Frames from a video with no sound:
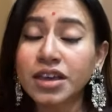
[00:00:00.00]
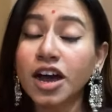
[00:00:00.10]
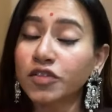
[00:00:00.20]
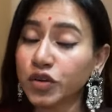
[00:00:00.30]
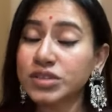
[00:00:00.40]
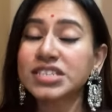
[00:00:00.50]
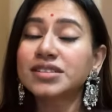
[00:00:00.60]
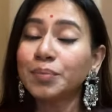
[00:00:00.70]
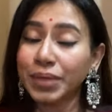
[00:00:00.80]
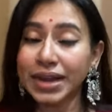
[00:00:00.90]
Of course,
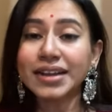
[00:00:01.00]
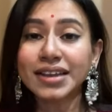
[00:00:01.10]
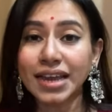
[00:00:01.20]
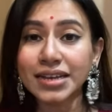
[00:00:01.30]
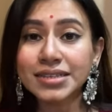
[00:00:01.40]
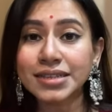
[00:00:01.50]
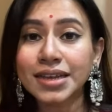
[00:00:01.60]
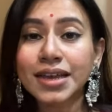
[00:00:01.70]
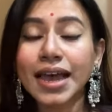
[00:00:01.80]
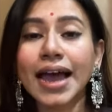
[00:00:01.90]
it's a paid class
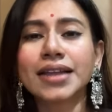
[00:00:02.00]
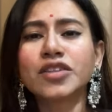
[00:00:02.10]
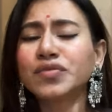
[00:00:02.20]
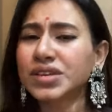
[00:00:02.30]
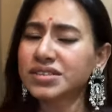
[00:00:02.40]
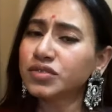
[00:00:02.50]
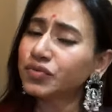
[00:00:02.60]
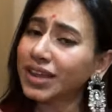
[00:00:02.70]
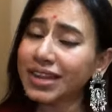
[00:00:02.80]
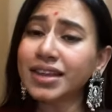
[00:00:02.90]
and the fees is
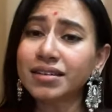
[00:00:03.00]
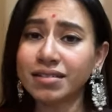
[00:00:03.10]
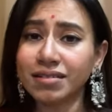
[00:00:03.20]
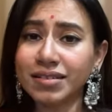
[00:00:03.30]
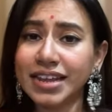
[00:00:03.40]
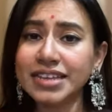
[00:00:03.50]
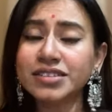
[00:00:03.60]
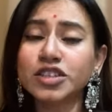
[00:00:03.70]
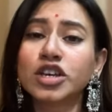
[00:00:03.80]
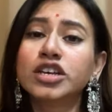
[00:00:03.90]
very
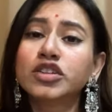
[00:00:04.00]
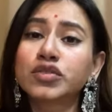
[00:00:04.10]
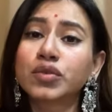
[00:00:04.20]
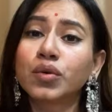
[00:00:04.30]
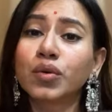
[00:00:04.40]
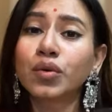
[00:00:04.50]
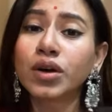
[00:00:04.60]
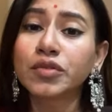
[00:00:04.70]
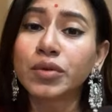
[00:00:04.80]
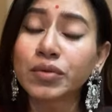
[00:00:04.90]
less.
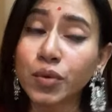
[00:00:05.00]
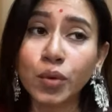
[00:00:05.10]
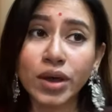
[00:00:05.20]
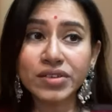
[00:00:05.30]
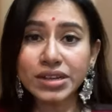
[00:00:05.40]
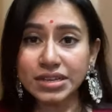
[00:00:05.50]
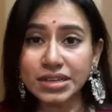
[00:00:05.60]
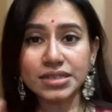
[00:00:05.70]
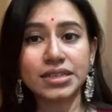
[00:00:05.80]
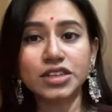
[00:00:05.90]
So whoever
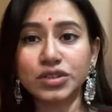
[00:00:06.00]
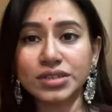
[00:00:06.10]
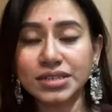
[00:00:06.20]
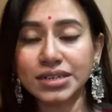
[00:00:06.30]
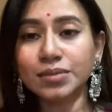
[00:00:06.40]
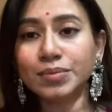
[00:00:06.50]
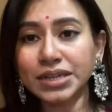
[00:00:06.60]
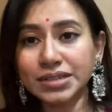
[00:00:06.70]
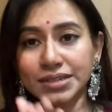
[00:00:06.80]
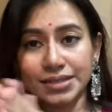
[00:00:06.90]
is interested,
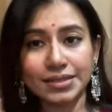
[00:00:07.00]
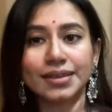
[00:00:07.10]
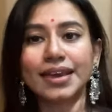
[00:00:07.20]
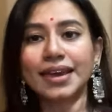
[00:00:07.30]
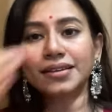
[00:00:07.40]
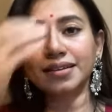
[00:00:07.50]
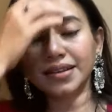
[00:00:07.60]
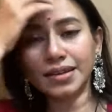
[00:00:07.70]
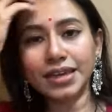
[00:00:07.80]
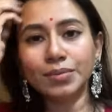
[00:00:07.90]
please again
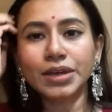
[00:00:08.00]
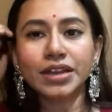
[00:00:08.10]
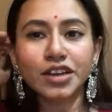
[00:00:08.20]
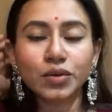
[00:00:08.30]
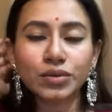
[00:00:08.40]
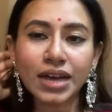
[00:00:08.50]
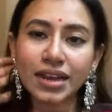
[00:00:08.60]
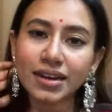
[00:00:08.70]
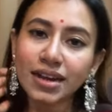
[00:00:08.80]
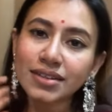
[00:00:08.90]
email it to
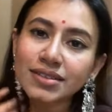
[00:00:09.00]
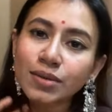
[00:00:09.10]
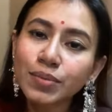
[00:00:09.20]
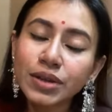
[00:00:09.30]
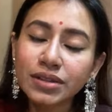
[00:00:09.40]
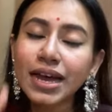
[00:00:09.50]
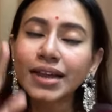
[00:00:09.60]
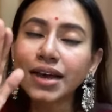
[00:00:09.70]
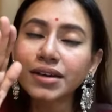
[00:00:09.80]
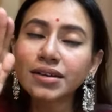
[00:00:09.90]

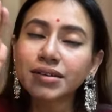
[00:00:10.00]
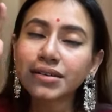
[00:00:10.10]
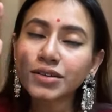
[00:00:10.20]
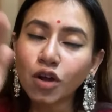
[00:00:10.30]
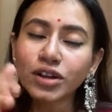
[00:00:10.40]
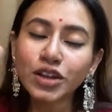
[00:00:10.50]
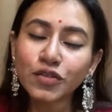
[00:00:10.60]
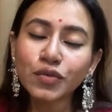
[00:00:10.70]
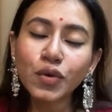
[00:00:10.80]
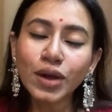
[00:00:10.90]

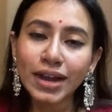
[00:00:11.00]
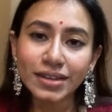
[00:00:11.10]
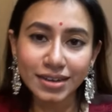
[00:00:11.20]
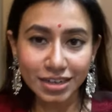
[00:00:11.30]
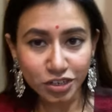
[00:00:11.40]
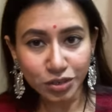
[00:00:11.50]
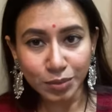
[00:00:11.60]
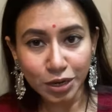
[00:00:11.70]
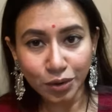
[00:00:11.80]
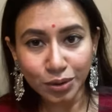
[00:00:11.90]

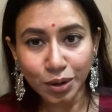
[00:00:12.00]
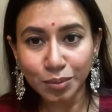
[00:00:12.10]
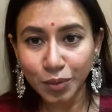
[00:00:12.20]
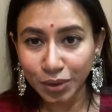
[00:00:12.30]
talank.info@gmail.com.